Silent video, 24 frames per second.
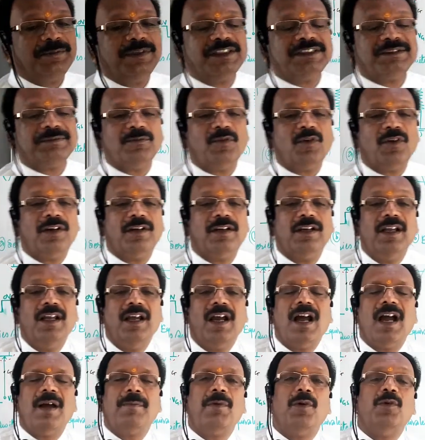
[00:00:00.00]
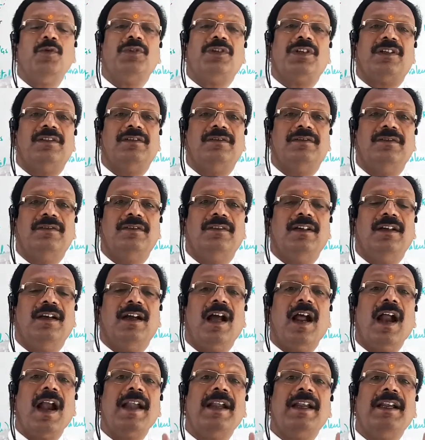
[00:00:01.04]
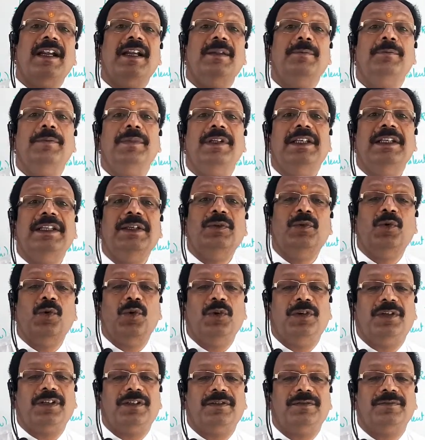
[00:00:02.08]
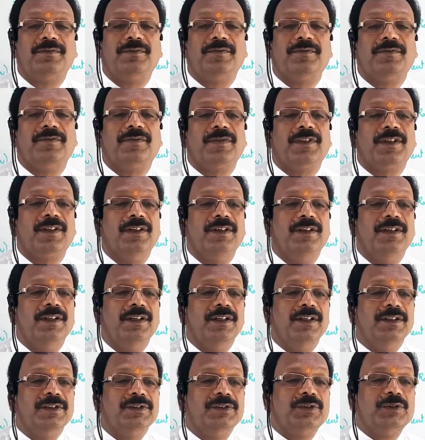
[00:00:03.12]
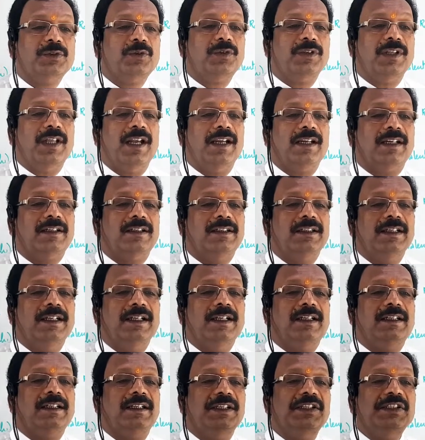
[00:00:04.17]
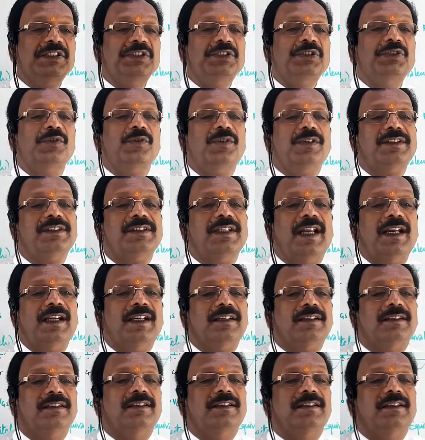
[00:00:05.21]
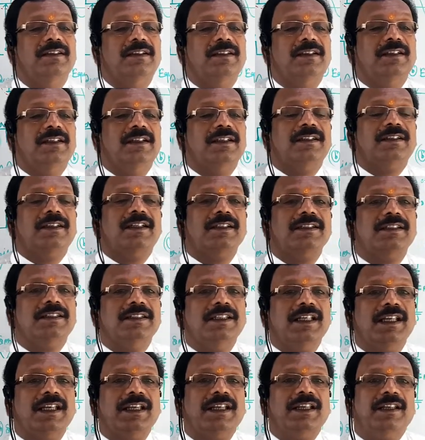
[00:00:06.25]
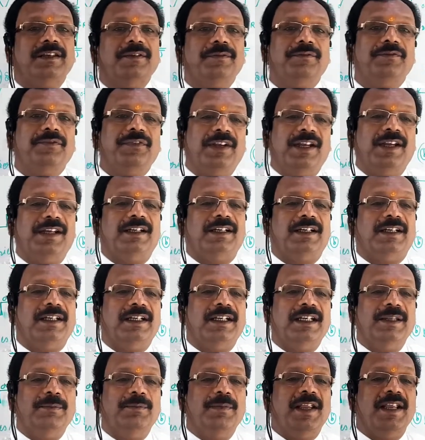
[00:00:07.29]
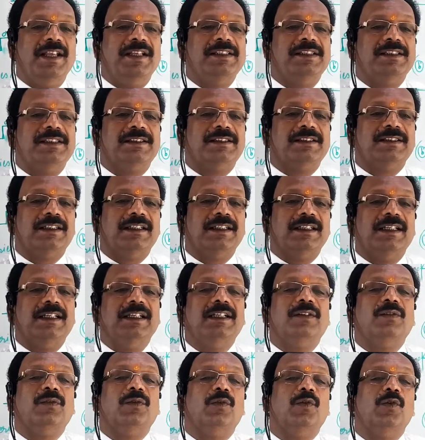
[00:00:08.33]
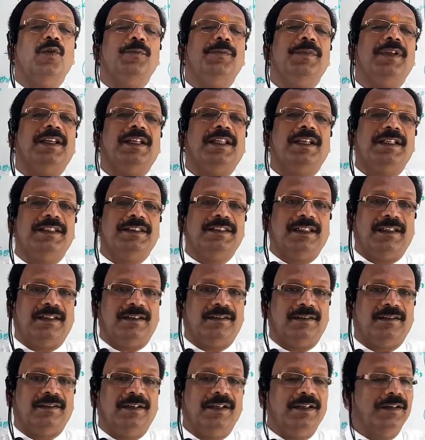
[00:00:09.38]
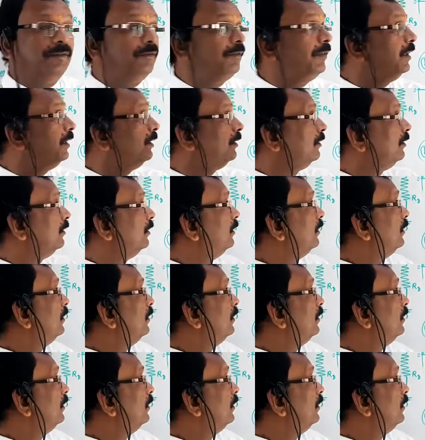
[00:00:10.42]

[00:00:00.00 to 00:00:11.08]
be small, about 100 millivolt, so that it ensures that the JFET remains in ohmic region. When